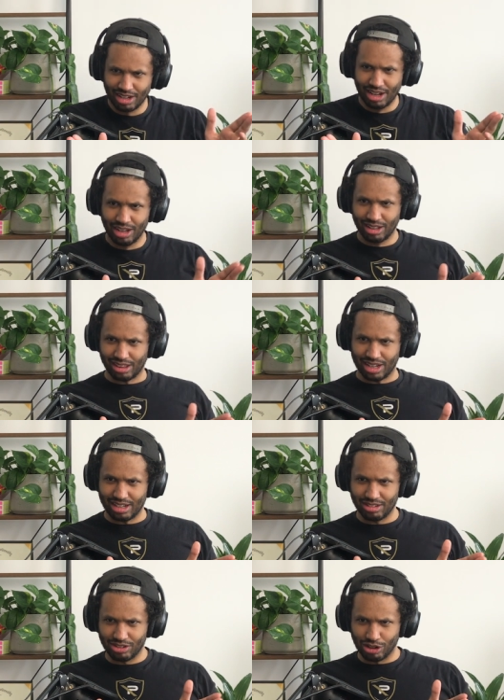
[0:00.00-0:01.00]
Was she a
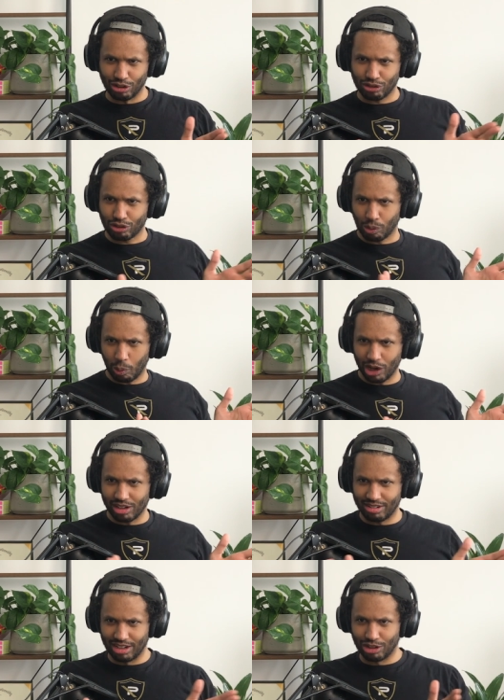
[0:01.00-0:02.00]
firework? I do know
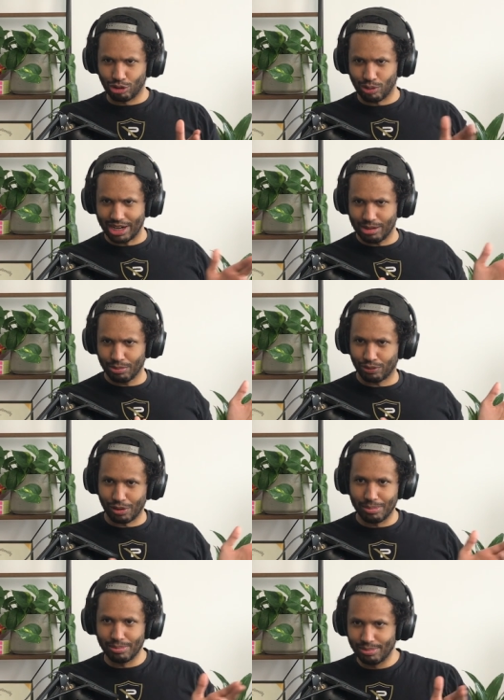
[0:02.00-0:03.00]
that one. Cream
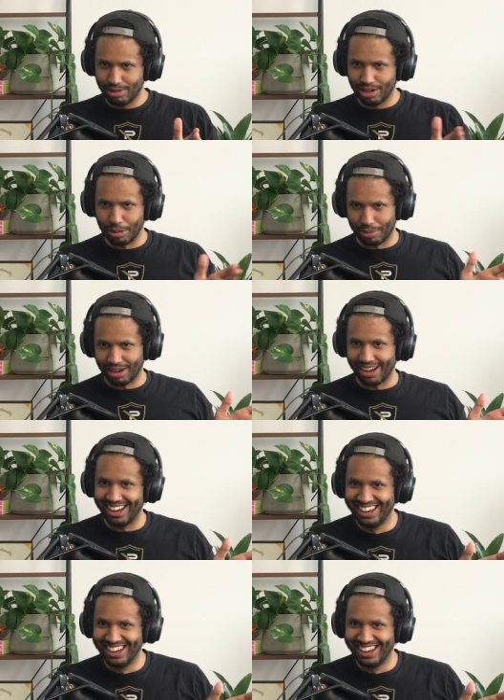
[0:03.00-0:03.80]
from her bra.